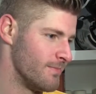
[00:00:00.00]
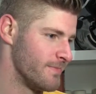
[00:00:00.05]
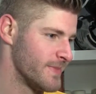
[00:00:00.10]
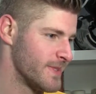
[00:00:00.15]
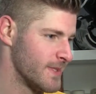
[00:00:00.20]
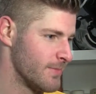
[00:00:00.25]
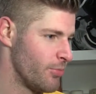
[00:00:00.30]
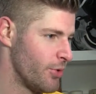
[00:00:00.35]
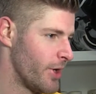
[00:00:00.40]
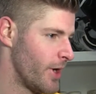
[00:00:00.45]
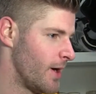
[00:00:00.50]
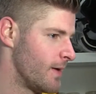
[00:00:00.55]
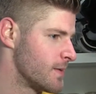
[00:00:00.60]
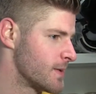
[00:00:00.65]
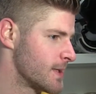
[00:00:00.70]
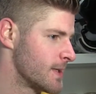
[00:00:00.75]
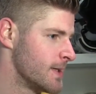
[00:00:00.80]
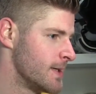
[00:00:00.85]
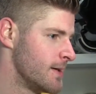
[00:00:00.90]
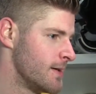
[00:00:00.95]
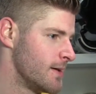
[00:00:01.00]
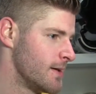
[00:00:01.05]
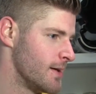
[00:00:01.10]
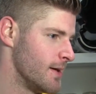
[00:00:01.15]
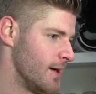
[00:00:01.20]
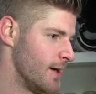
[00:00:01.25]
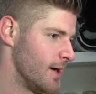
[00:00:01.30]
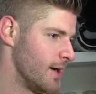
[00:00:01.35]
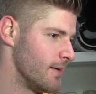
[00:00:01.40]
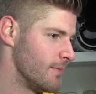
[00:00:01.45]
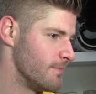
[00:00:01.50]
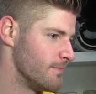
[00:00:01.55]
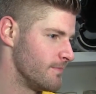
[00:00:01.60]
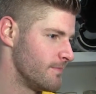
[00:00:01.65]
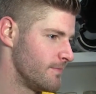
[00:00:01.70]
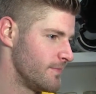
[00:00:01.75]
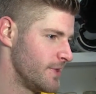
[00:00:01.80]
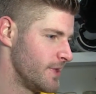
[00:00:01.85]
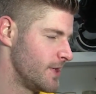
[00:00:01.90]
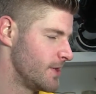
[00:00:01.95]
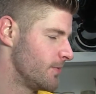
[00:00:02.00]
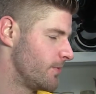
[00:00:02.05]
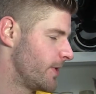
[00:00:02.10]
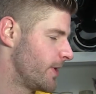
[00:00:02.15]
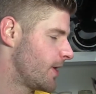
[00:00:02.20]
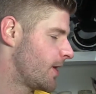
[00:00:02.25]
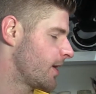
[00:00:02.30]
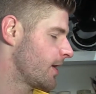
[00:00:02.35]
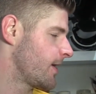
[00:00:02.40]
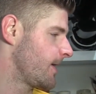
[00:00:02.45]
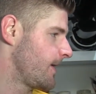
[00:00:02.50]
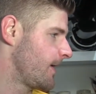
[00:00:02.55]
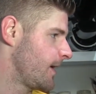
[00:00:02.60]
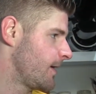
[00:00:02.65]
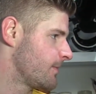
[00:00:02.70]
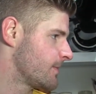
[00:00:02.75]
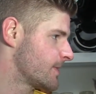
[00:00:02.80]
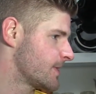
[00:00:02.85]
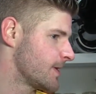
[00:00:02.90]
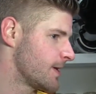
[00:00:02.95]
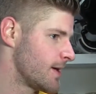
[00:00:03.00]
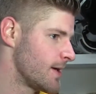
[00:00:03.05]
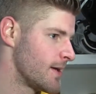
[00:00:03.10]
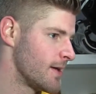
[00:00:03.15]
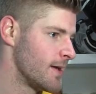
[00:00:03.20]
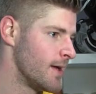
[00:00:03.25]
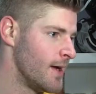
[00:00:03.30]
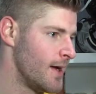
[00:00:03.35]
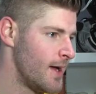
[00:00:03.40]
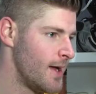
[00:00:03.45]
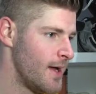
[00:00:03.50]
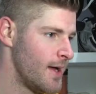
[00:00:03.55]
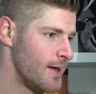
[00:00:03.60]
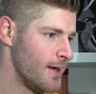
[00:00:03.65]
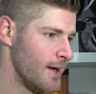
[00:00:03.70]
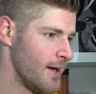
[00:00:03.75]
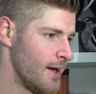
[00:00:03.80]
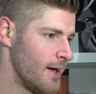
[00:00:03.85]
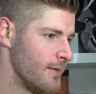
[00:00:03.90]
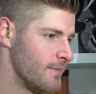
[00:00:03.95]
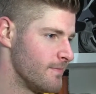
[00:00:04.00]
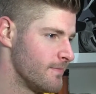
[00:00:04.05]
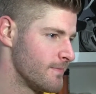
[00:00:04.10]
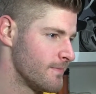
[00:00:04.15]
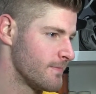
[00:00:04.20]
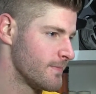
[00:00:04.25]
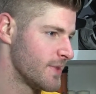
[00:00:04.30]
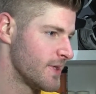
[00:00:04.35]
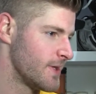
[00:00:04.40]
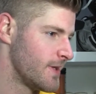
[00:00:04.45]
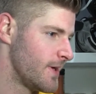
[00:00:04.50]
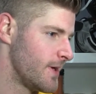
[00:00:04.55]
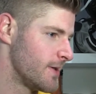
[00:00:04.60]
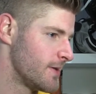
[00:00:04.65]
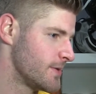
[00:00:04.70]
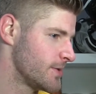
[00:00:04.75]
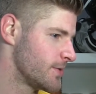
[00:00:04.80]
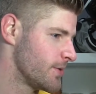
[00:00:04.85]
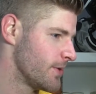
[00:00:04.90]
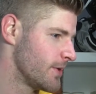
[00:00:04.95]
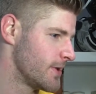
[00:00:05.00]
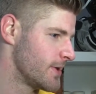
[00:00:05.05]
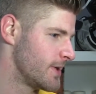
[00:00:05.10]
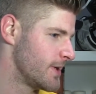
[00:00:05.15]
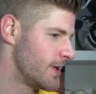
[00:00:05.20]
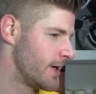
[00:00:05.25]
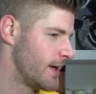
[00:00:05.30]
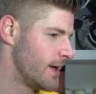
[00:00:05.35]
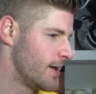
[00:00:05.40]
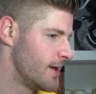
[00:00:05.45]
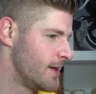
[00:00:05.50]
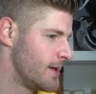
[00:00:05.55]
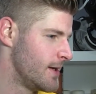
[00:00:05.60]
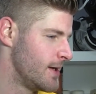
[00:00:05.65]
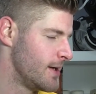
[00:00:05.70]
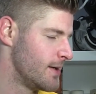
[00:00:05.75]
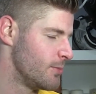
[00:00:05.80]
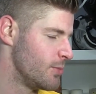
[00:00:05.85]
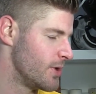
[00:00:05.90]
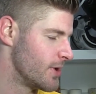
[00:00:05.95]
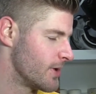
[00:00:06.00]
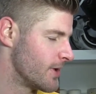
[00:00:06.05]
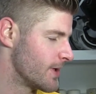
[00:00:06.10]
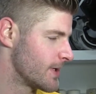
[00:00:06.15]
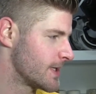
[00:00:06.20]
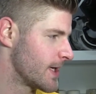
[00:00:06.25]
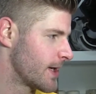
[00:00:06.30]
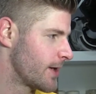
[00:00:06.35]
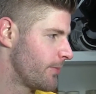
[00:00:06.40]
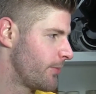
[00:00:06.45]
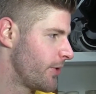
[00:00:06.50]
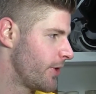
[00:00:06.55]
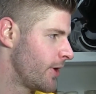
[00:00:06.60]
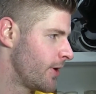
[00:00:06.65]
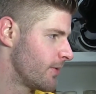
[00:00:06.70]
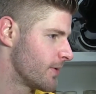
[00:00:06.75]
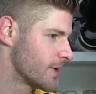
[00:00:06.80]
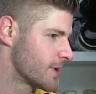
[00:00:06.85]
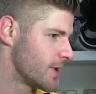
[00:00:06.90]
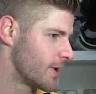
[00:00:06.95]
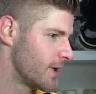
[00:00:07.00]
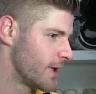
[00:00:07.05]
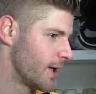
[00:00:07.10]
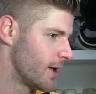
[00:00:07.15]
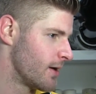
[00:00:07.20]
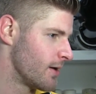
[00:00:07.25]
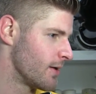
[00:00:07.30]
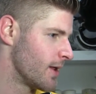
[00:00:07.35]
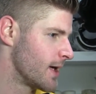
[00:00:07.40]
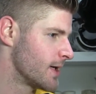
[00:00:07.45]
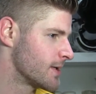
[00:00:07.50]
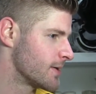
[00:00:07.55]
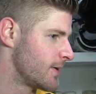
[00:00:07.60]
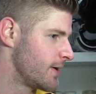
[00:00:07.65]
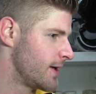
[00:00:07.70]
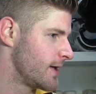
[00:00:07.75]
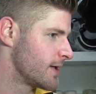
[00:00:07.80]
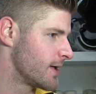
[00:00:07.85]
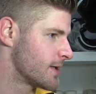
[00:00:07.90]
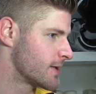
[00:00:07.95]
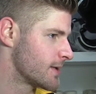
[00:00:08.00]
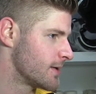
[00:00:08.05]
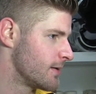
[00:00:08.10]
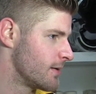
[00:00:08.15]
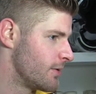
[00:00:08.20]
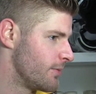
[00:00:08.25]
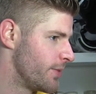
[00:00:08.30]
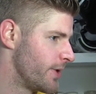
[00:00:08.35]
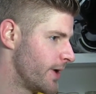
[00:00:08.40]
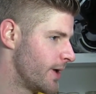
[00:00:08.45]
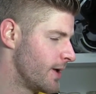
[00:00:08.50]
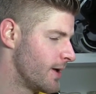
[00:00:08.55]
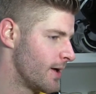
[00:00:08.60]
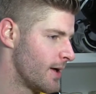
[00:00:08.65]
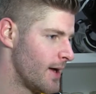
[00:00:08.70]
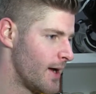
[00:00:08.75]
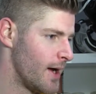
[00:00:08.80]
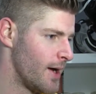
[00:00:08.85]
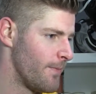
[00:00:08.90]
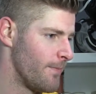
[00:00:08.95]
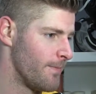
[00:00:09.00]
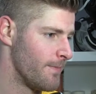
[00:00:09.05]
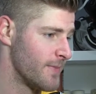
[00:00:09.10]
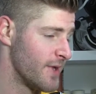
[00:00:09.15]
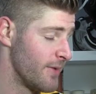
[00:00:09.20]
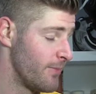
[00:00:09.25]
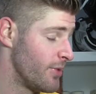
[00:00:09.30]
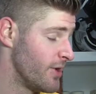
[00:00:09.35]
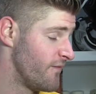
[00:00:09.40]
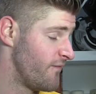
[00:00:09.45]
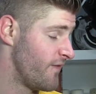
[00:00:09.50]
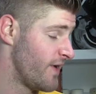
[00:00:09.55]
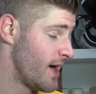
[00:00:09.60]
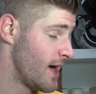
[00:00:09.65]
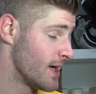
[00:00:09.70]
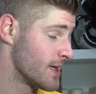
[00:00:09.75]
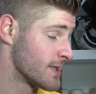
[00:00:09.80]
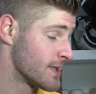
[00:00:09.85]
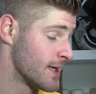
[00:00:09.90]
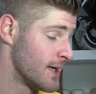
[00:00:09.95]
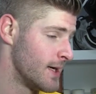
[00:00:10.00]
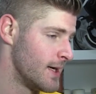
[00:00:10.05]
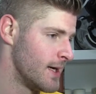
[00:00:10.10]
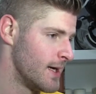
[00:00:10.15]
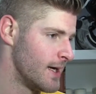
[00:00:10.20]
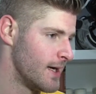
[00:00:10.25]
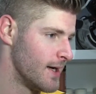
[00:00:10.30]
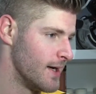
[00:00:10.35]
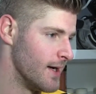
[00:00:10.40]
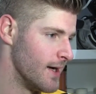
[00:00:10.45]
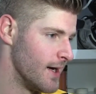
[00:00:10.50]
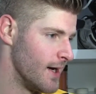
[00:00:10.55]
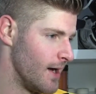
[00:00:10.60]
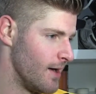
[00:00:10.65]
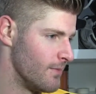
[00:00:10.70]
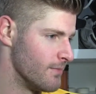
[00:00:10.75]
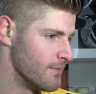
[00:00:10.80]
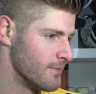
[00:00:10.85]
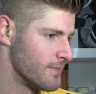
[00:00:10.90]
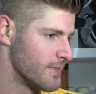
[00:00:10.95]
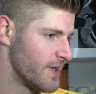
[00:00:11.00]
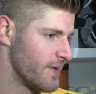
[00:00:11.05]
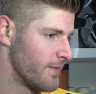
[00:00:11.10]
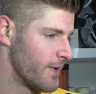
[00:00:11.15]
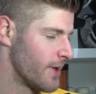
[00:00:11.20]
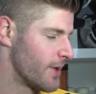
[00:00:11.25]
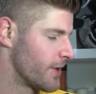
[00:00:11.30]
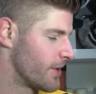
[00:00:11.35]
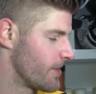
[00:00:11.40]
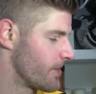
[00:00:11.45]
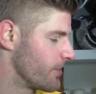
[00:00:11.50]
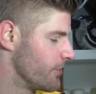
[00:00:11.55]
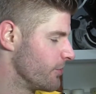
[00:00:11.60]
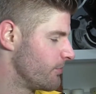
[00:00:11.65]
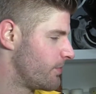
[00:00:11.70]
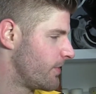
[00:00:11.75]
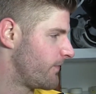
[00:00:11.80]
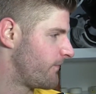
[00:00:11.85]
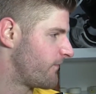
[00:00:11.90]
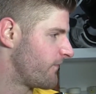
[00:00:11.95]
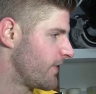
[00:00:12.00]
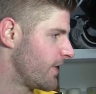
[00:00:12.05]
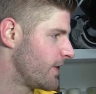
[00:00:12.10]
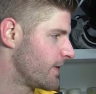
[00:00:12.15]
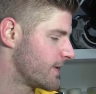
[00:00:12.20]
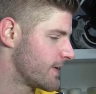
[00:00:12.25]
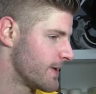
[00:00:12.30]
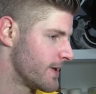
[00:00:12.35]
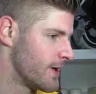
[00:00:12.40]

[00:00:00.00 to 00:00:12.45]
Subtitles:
It's the playoffs. You need to win hockey games. And I thought toward the middle of the second period, we're starting to get our legs underneath us a little bit. They play fast. They've got a good group up front.